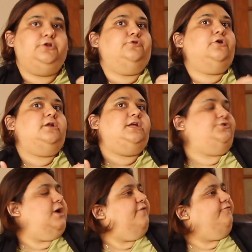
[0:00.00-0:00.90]
You do not need
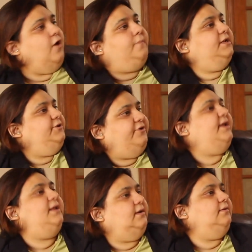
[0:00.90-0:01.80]
to have formal
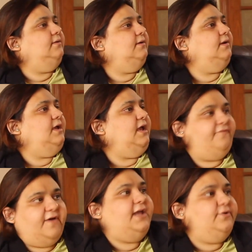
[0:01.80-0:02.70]
training.
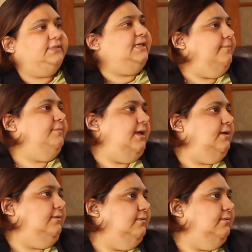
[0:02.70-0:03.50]
If I know something,